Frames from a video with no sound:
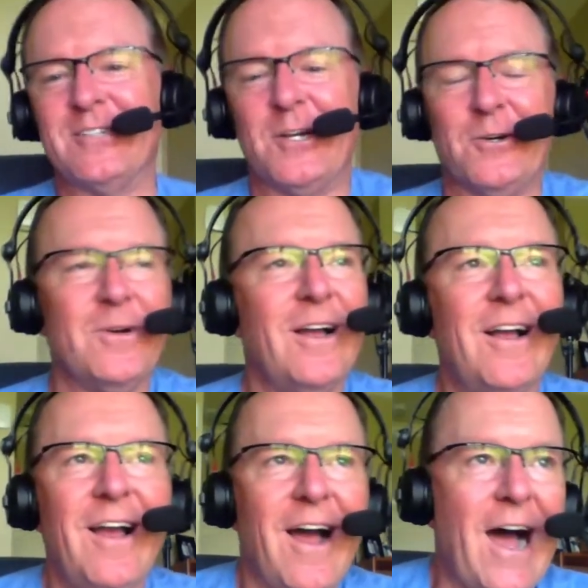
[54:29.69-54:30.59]
So
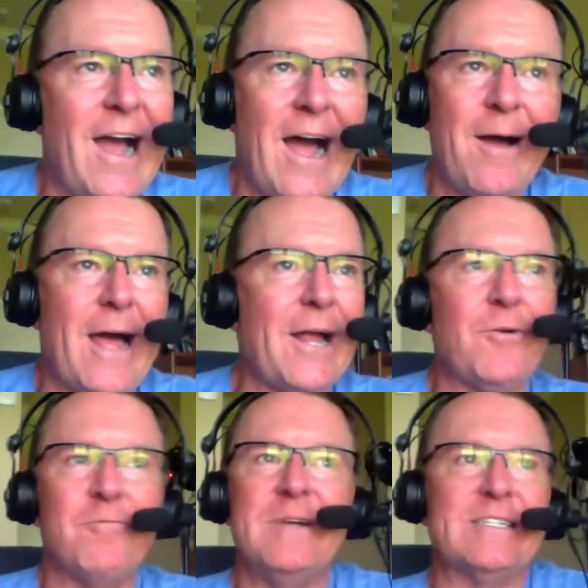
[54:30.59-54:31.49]
I
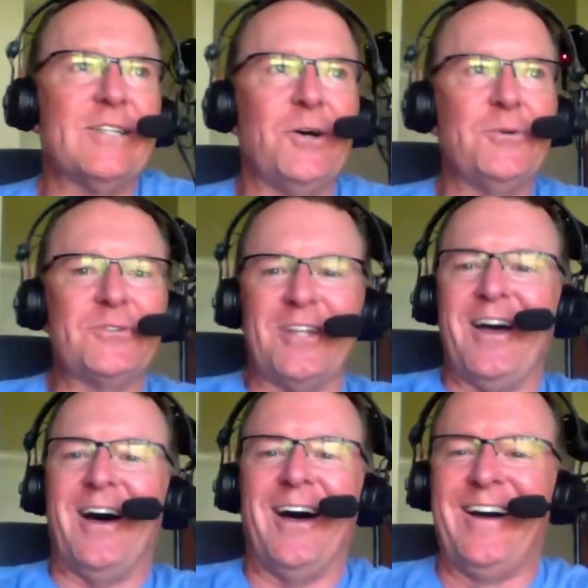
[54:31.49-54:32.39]
don't miss those,
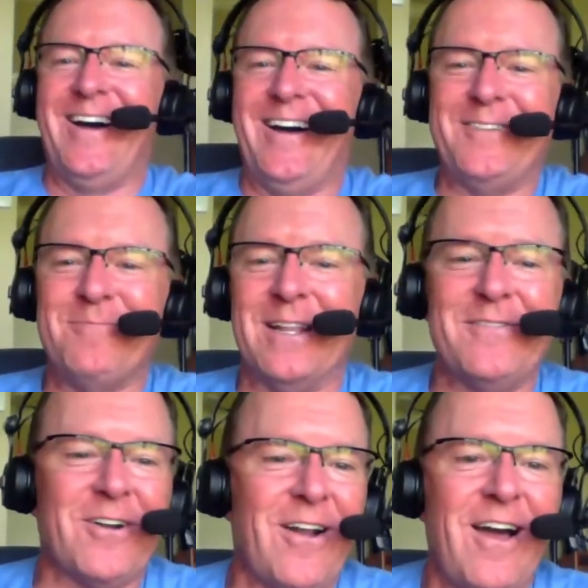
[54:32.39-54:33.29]

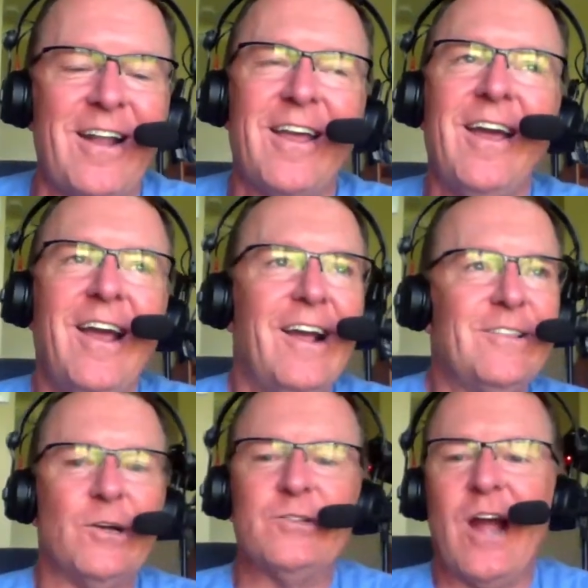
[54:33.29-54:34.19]
believe it or not.
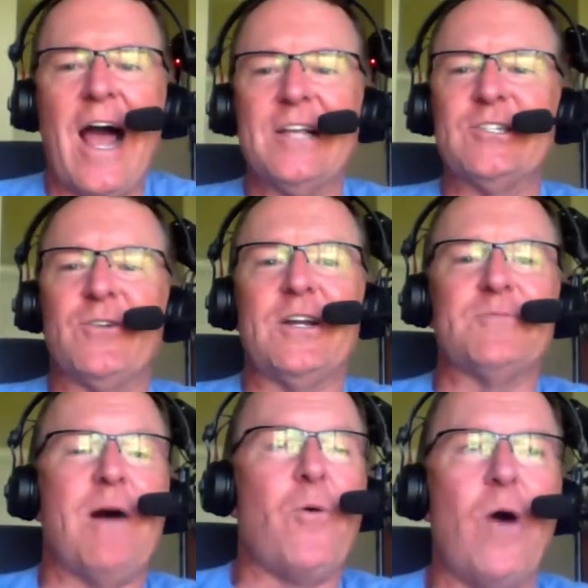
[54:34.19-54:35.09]
Those are high
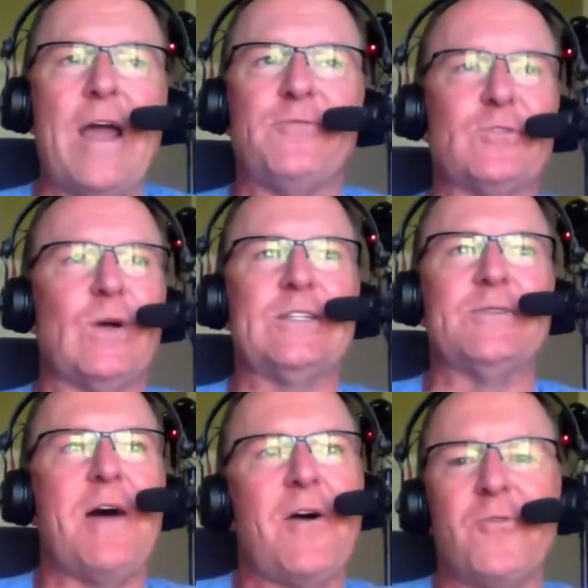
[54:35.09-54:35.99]
stress. My wife sweats
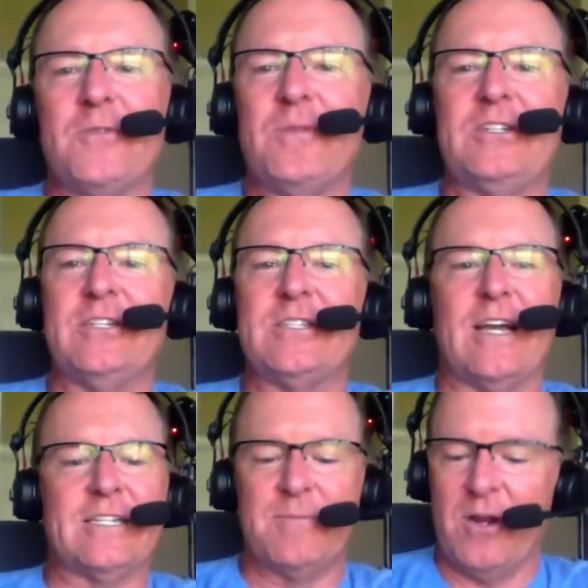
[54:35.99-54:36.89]
them out with me. She's
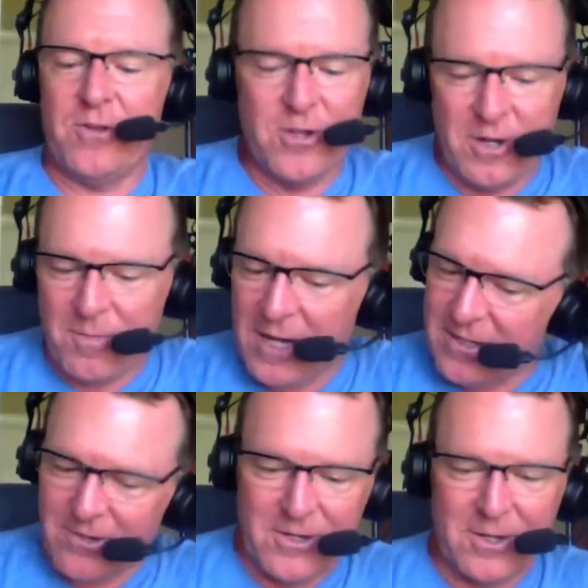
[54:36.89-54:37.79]
texting me, are you going to make
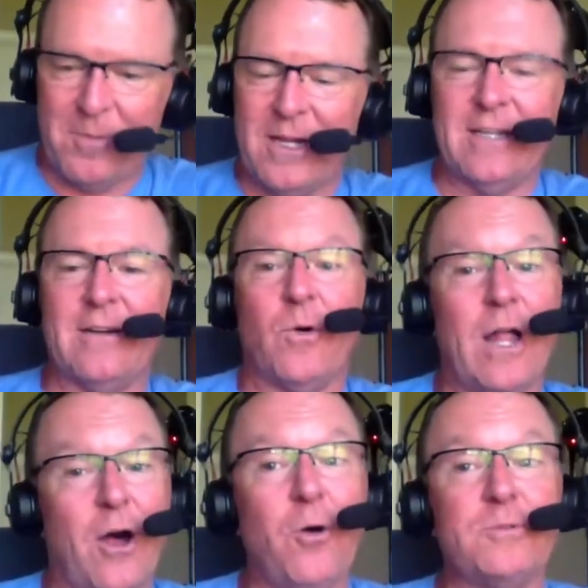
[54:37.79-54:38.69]
it? Are you going to make it? Well,
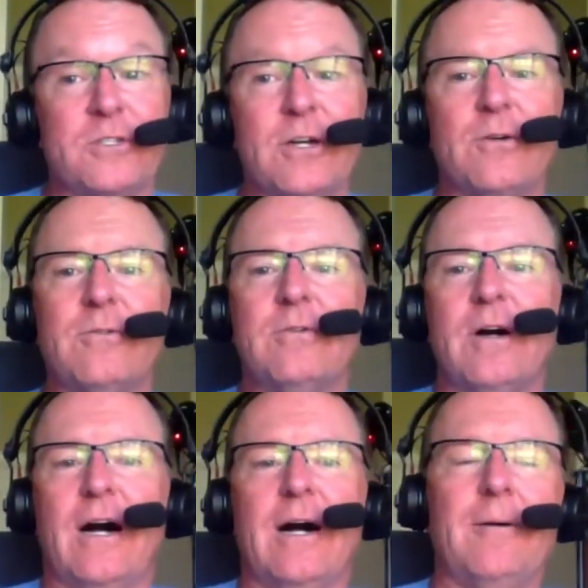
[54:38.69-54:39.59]
I hope so.
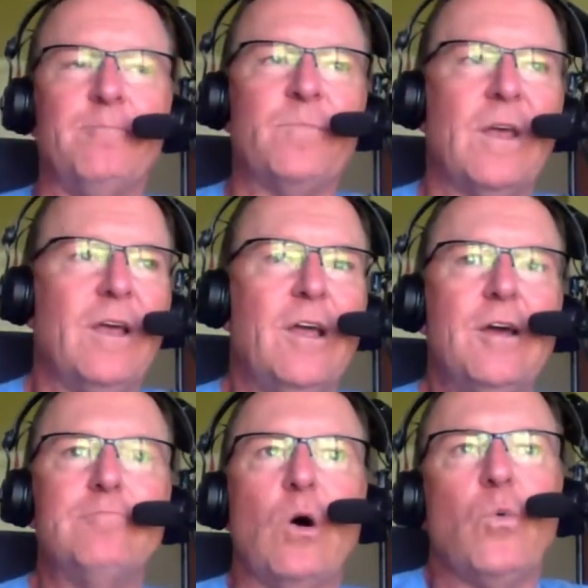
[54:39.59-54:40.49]

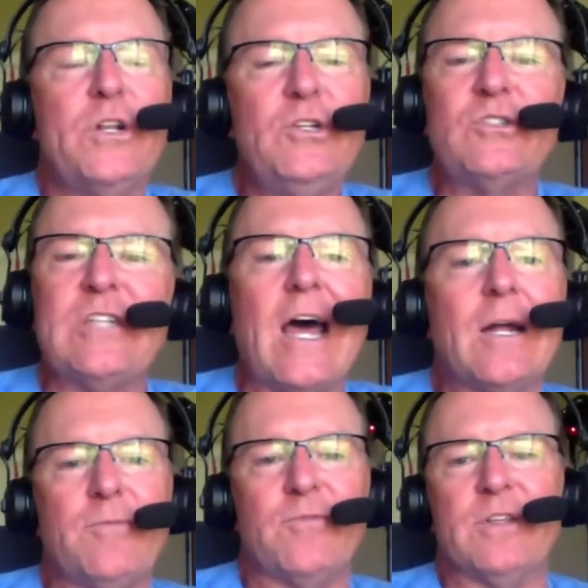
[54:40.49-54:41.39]
But when you sign
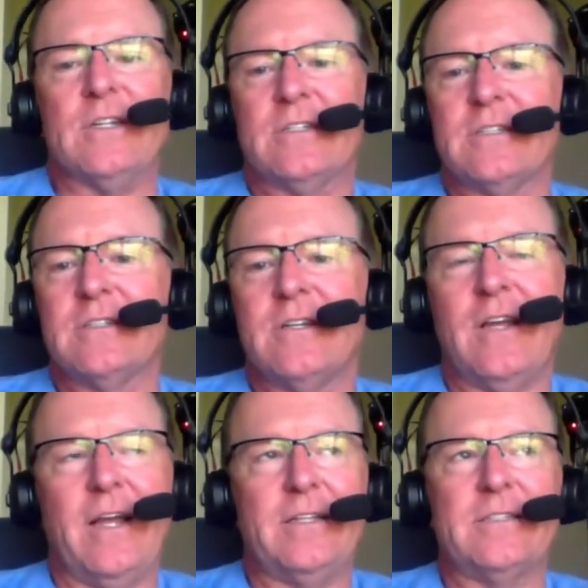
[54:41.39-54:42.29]
up for this,
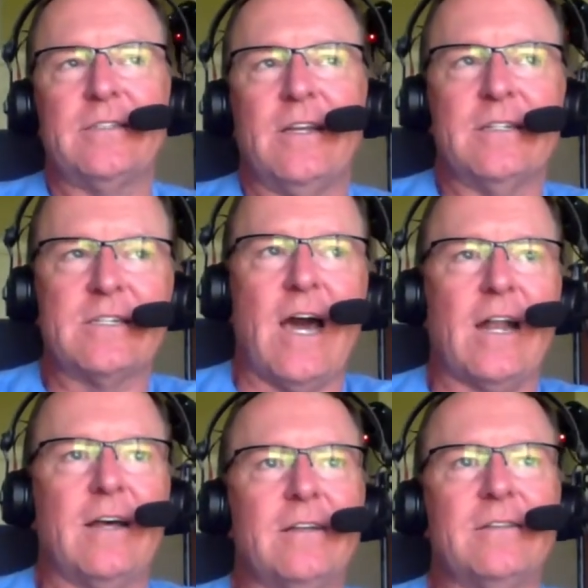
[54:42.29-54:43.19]
it's
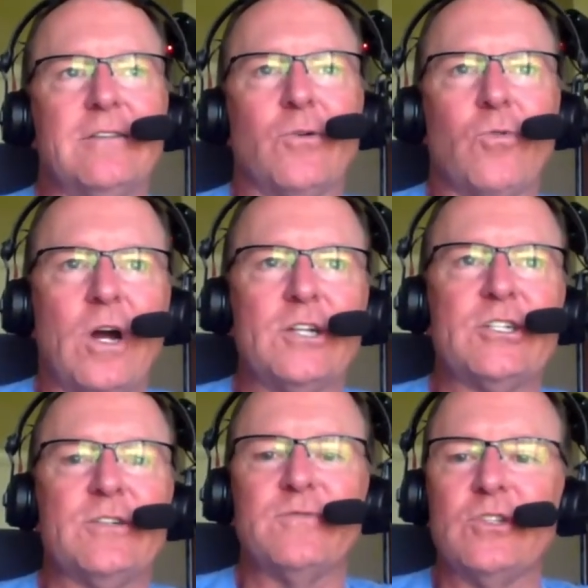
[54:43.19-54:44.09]
kind of the
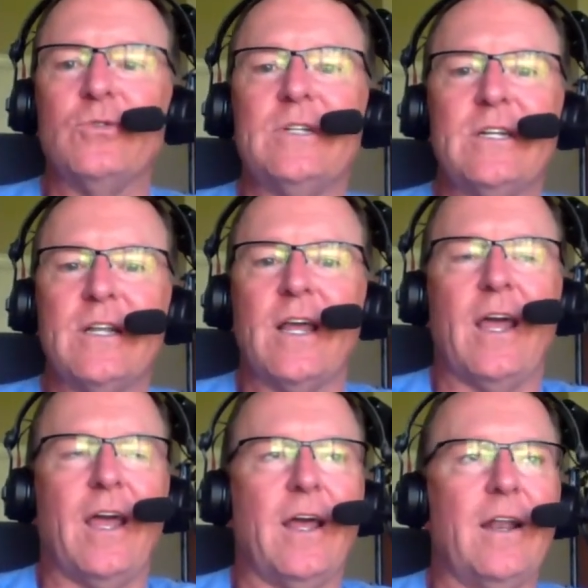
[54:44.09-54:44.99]
rush of doing it.
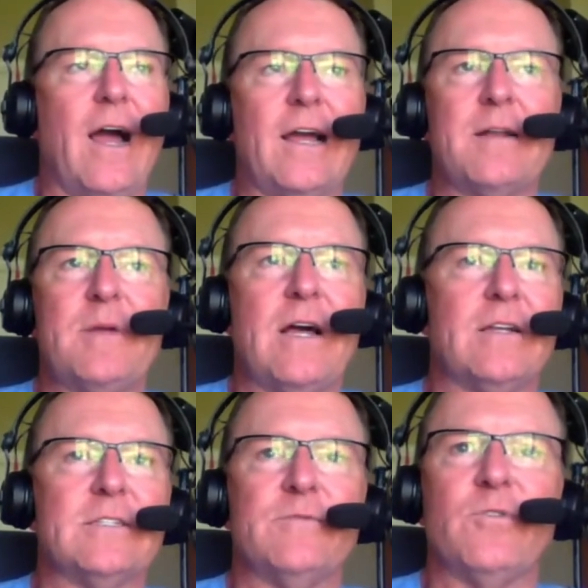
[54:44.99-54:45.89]
And I got to be
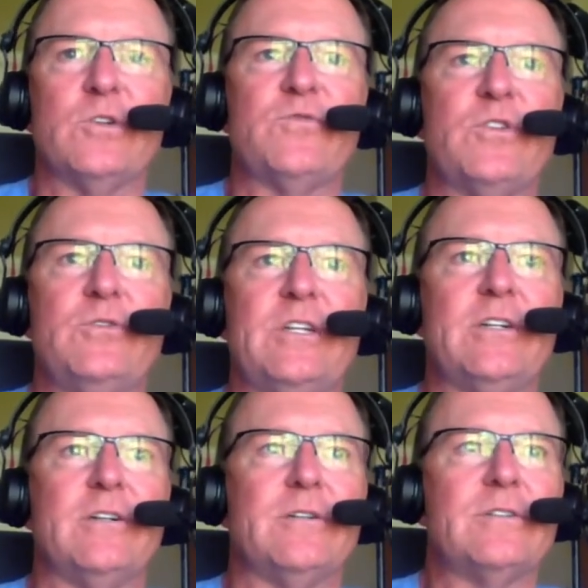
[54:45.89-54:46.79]
honest, the first few
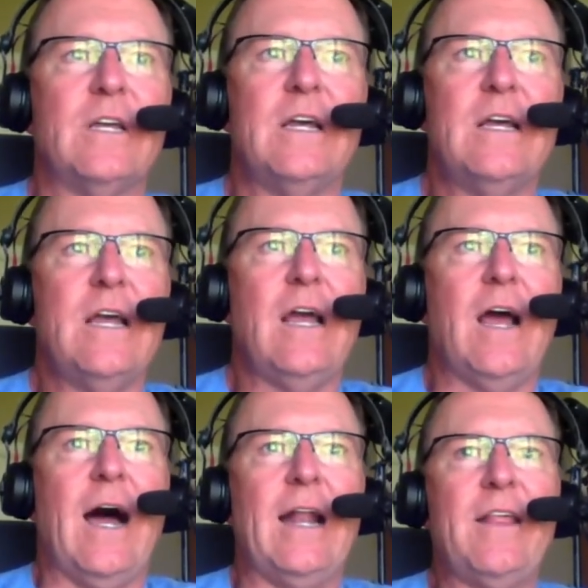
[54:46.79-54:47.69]
years,
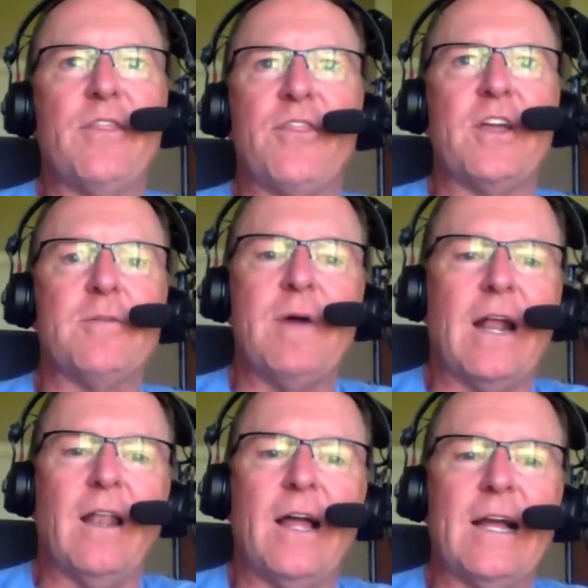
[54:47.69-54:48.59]
I didn't think
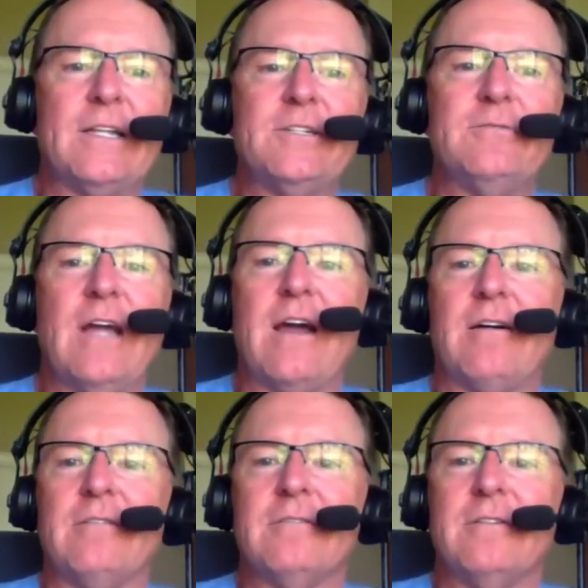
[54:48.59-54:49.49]
about it like I do
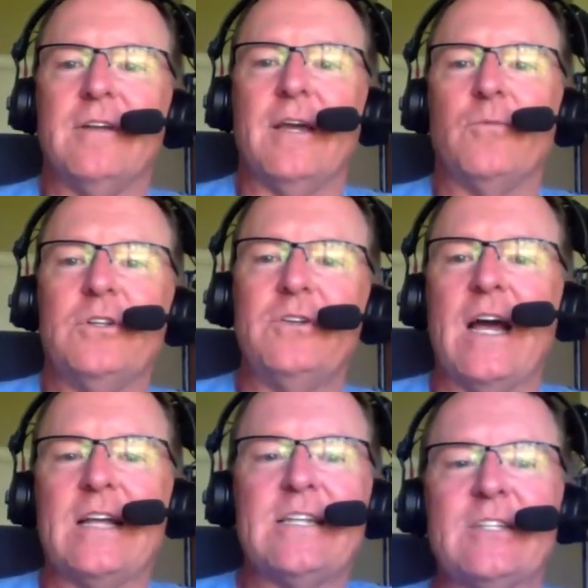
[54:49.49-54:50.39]
now. And when you
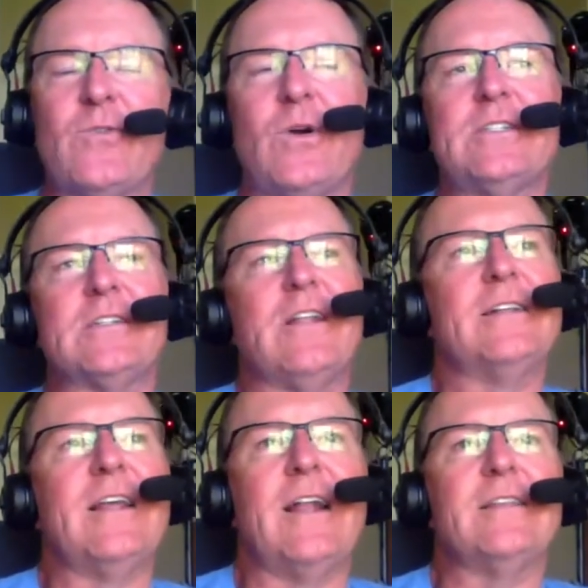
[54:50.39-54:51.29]
guys ask questions
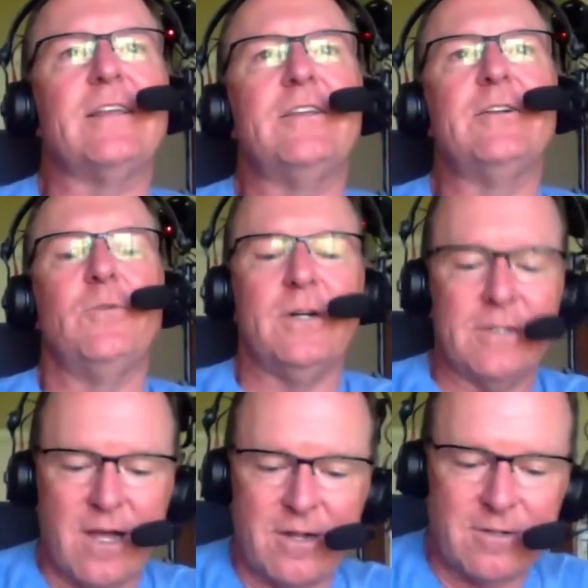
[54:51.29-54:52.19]
like that, I think, you know what,
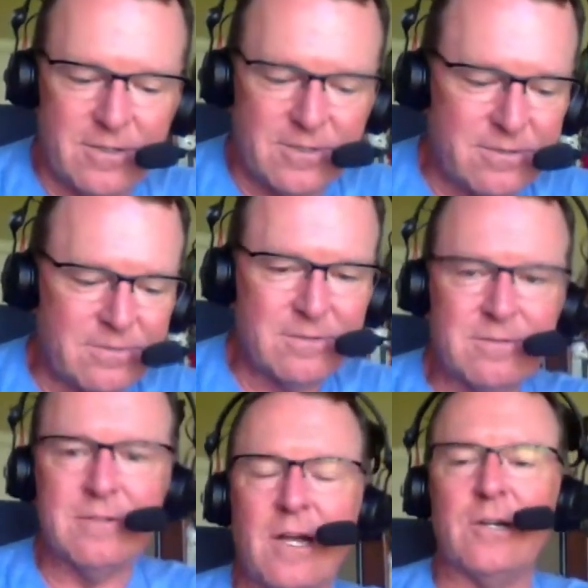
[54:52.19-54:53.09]
knock on
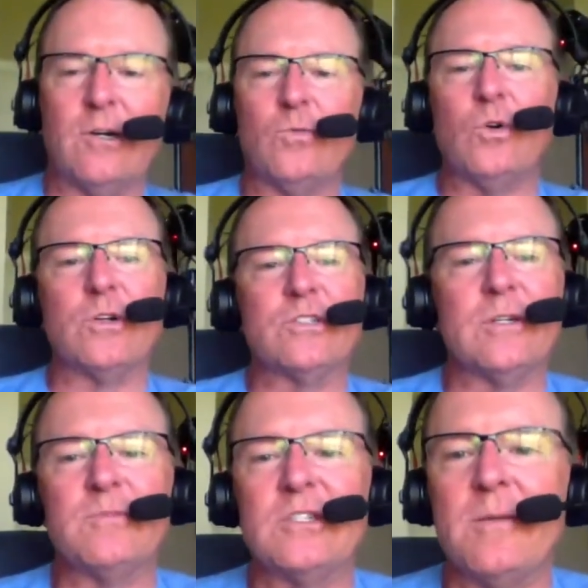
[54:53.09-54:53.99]
wood or
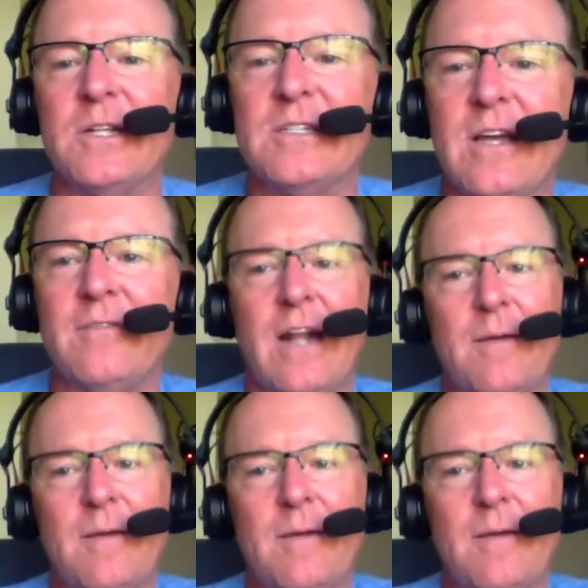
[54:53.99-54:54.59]
some semblance of it.